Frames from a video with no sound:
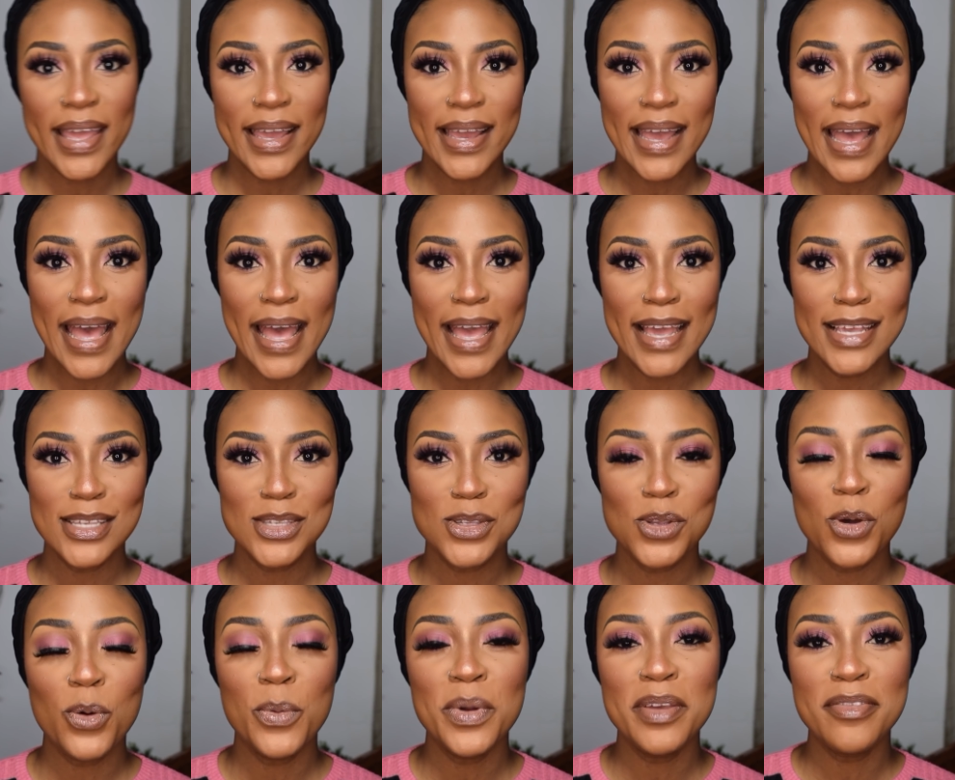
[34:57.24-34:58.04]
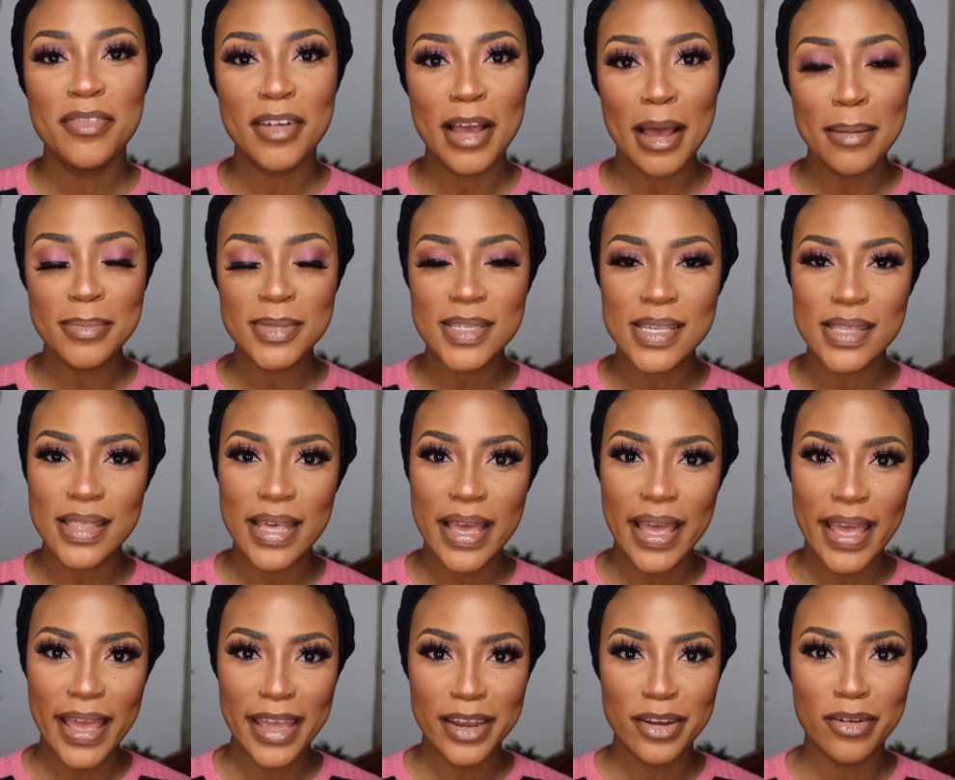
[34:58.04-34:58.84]
guys, so we've come to
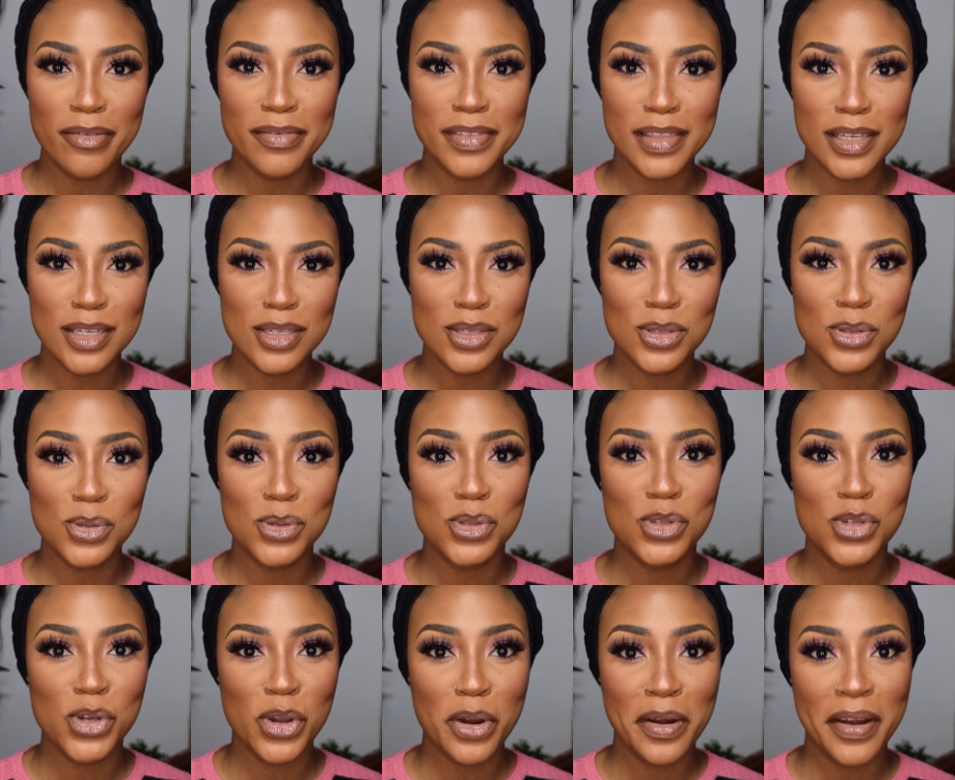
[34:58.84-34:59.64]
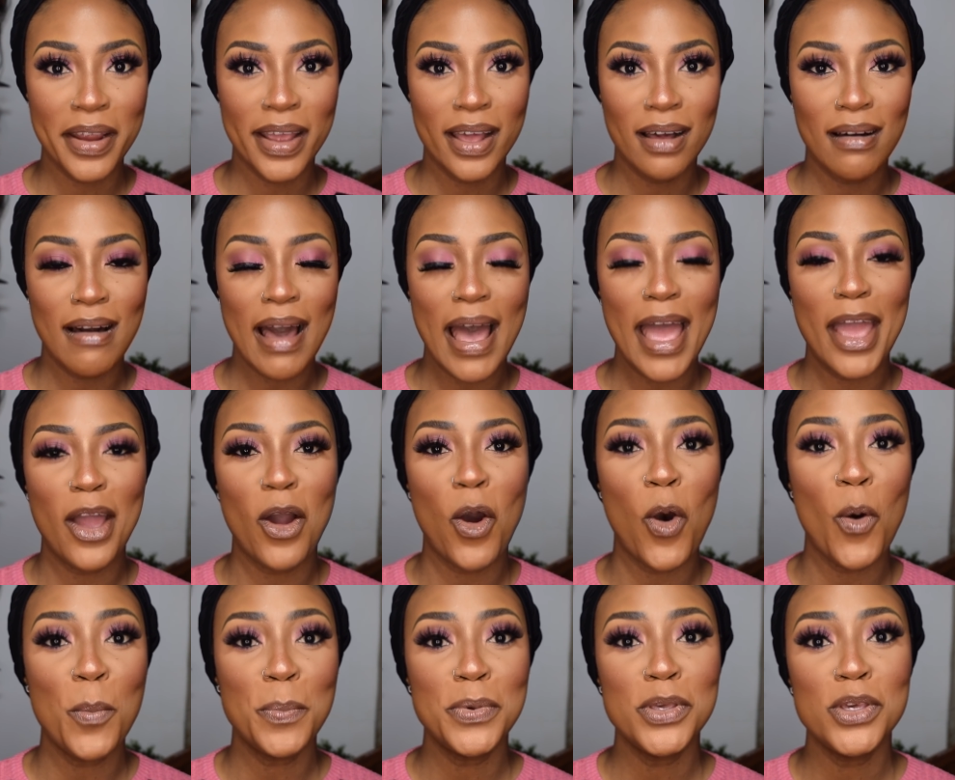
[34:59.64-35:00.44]
the end of this tutorial. I
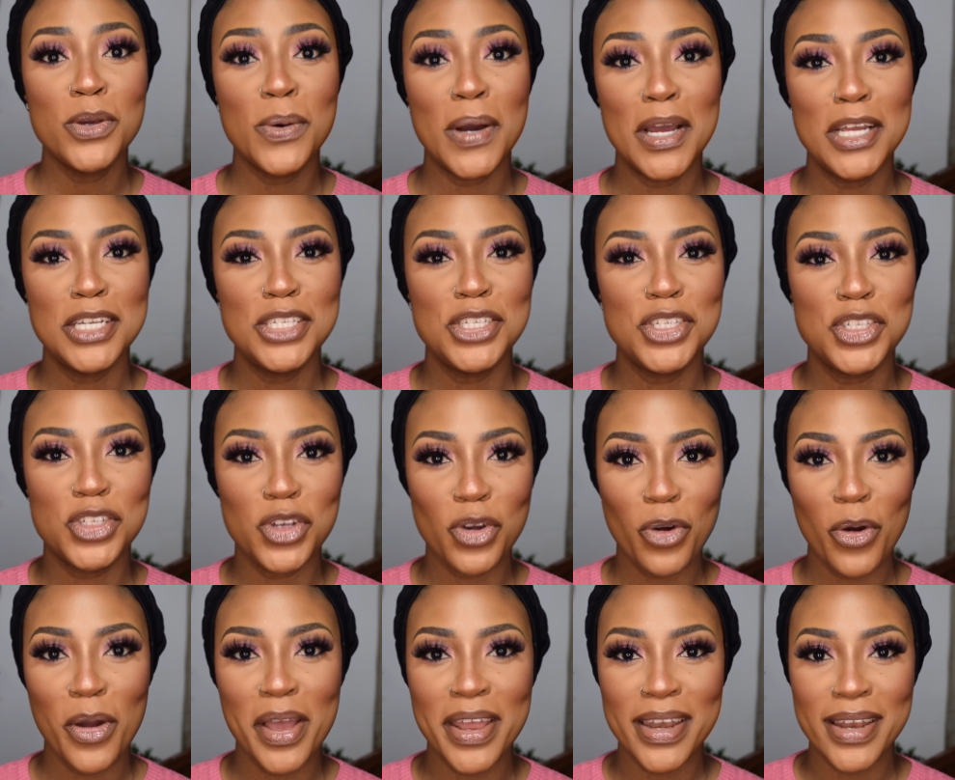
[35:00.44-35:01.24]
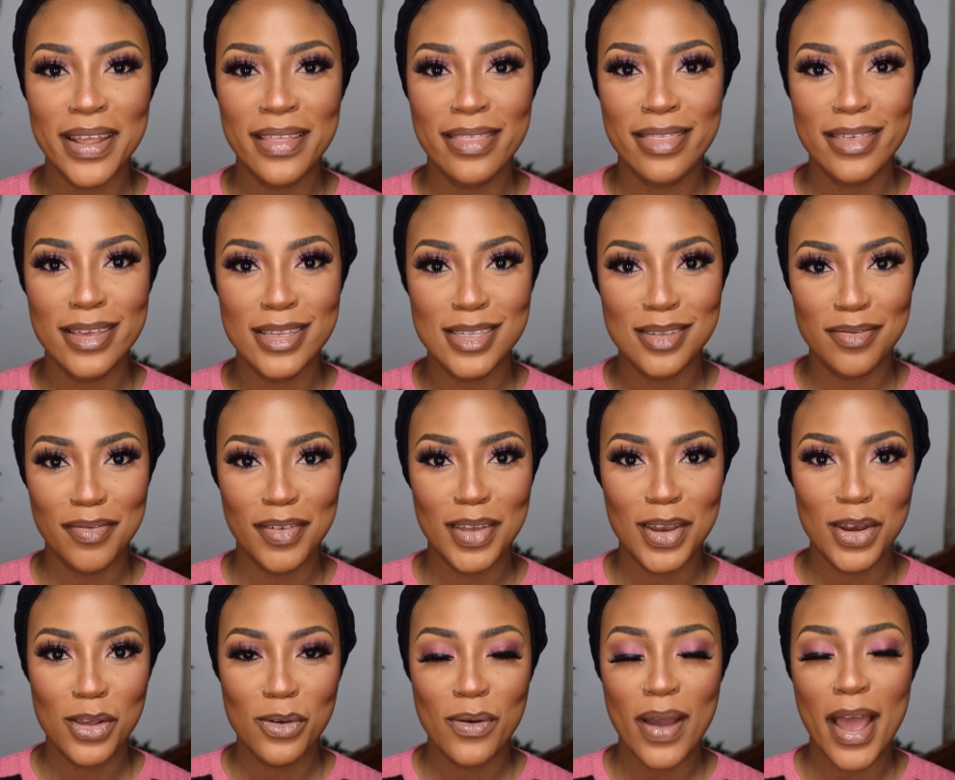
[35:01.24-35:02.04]
hope you enjoyed this
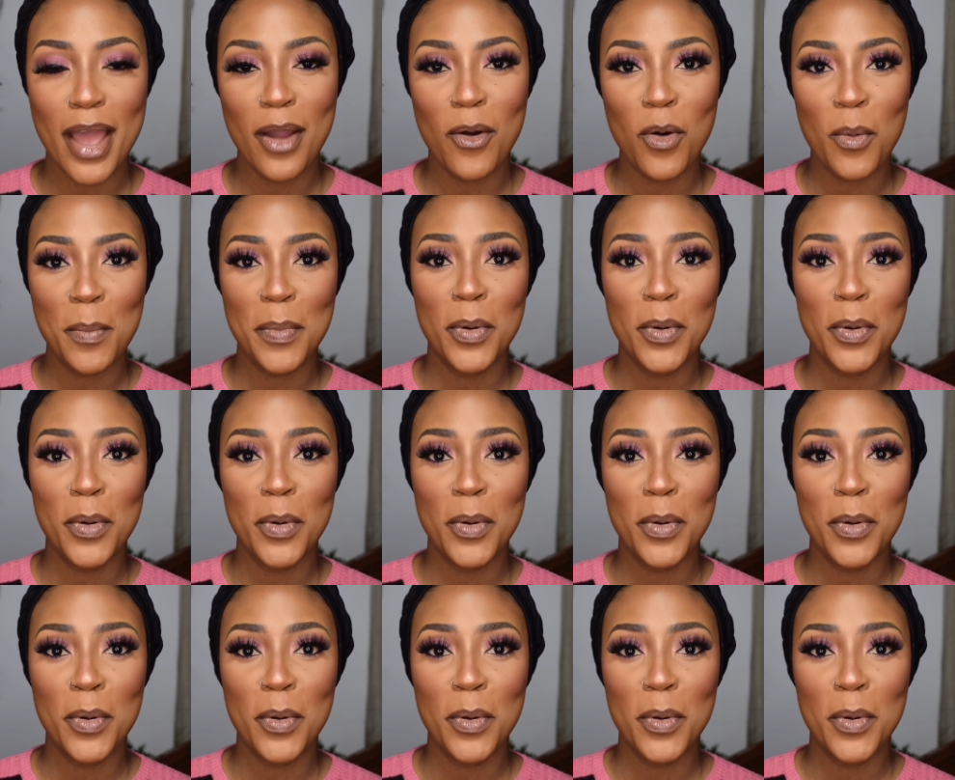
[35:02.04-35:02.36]
video. I hope